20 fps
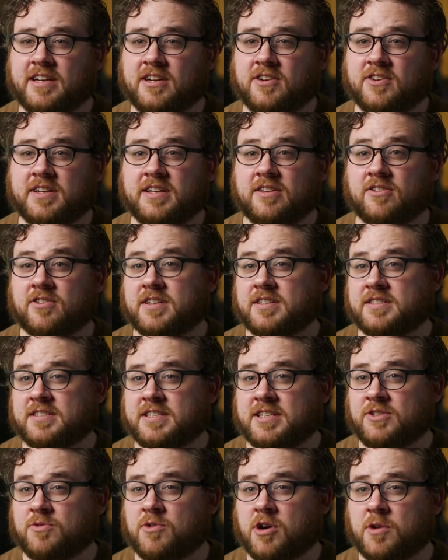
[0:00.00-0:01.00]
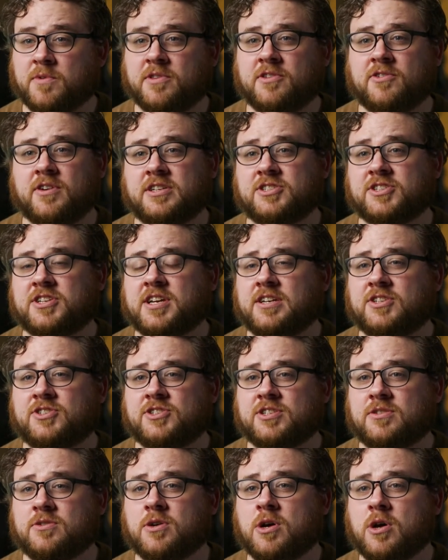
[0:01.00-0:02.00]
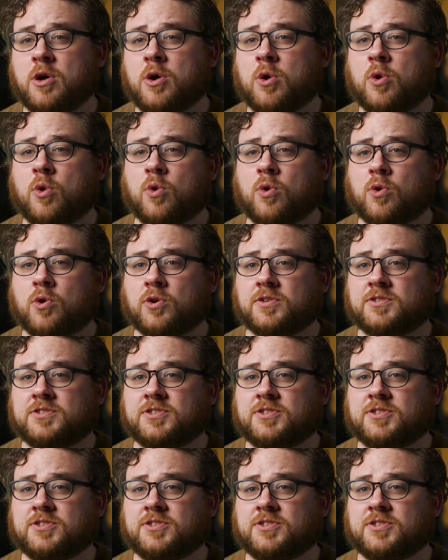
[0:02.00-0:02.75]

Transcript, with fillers: here and either continue on with their education or